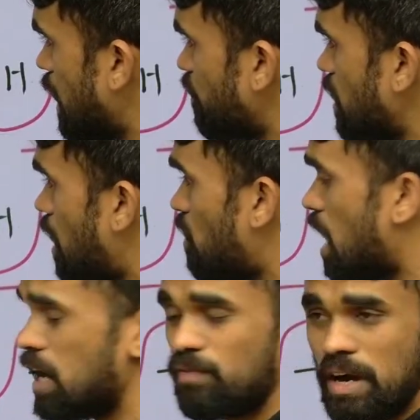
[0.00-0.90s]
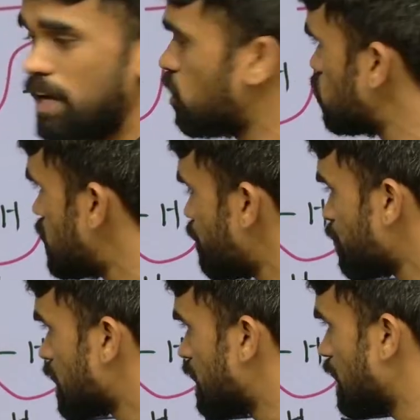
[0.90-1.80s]
we have alpha hydrogen,
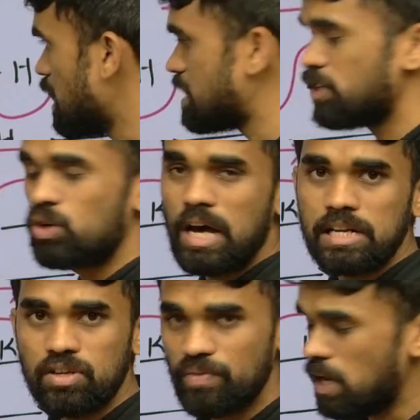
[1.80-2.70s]
in acetone also we have